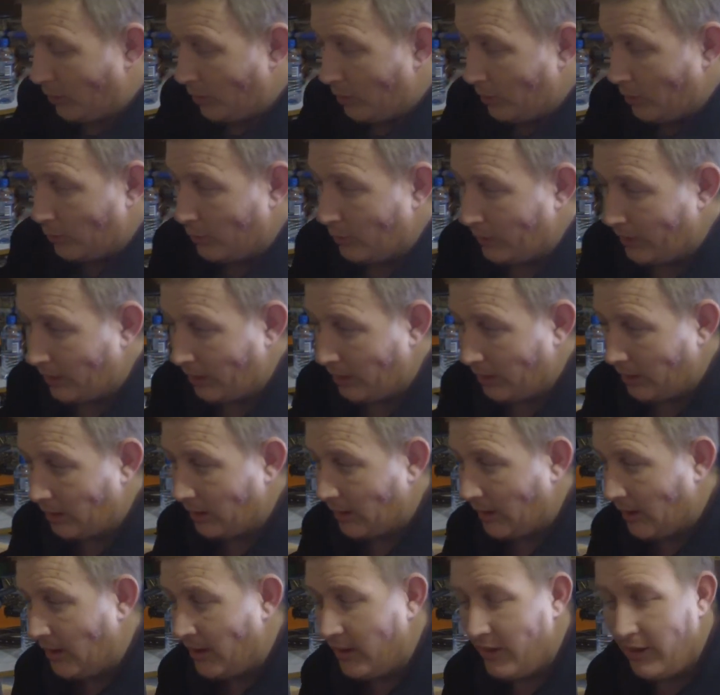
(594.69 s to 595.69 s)
we can
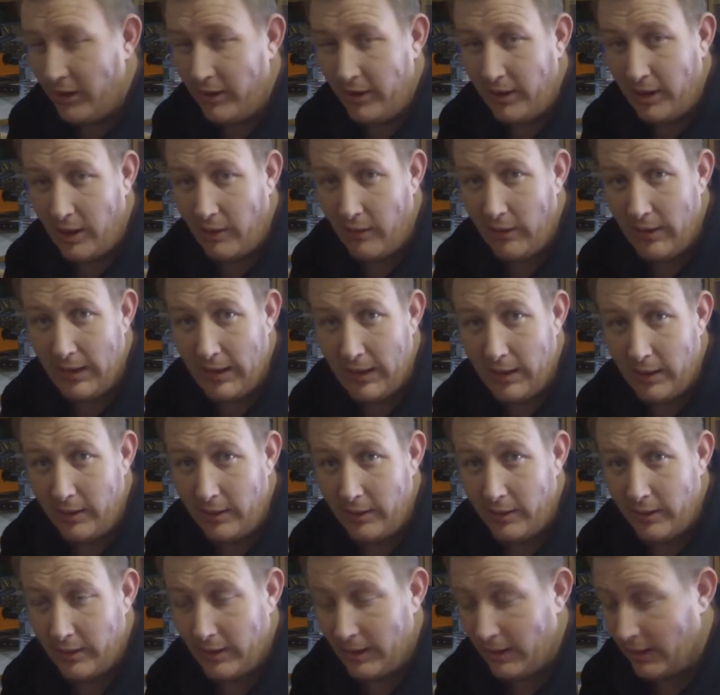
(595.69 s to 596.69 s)
uh, then go ahead
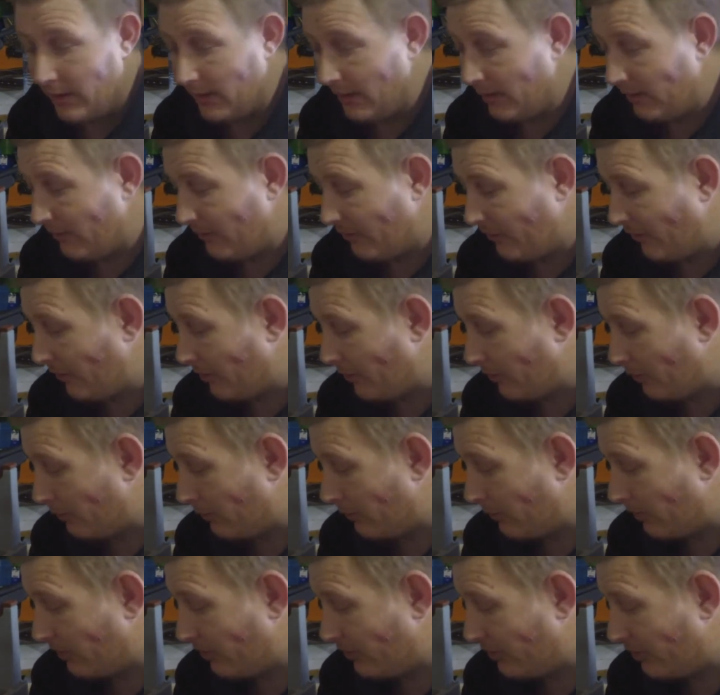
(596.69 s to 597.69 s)
and, uh, and fit the
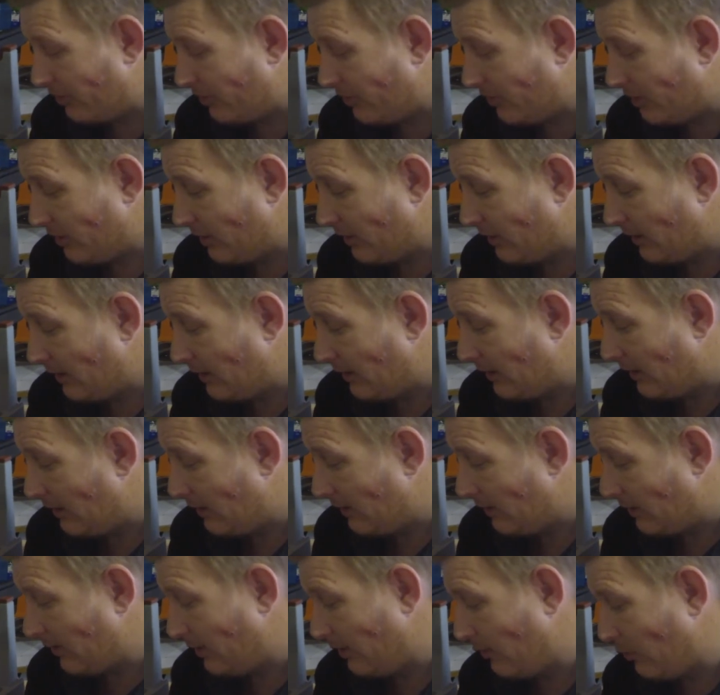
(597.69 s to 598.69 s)
rings.
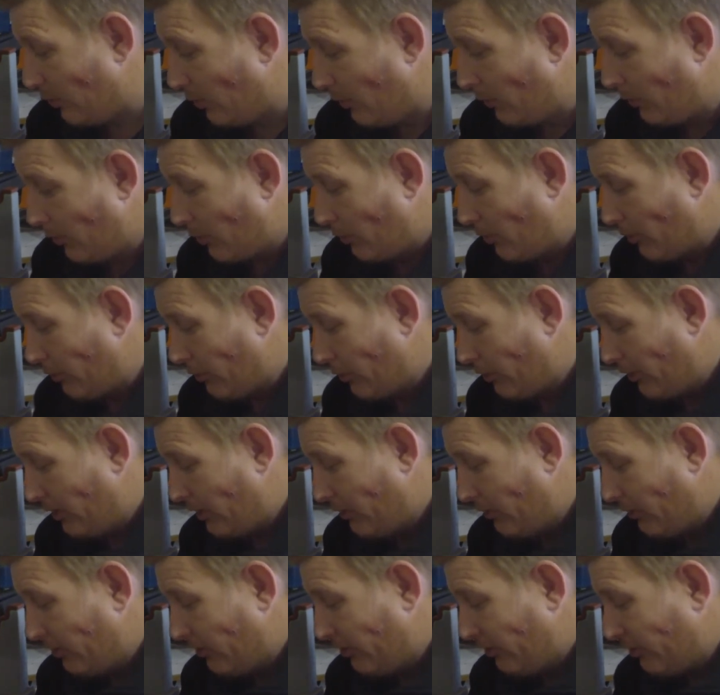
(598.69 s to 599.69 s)
Uh, and what we want to do here,
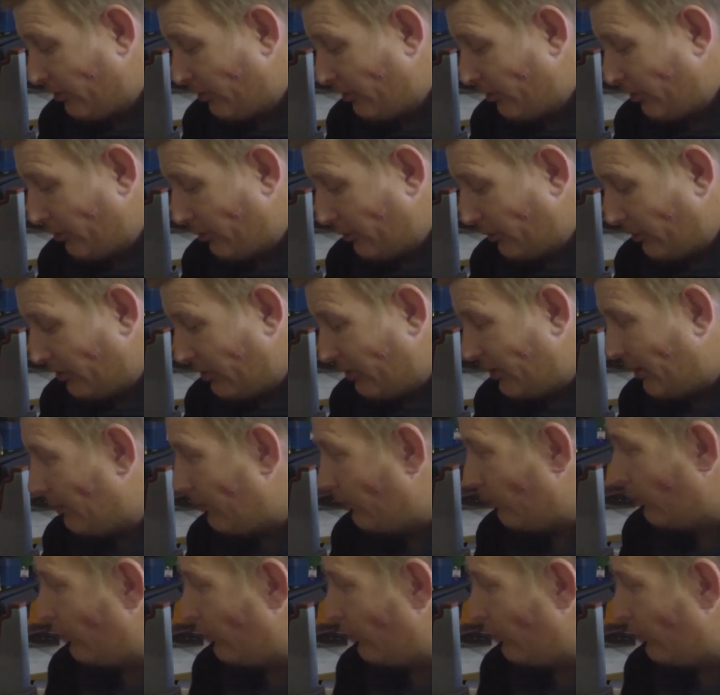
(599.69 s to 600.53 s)
these, these rings come with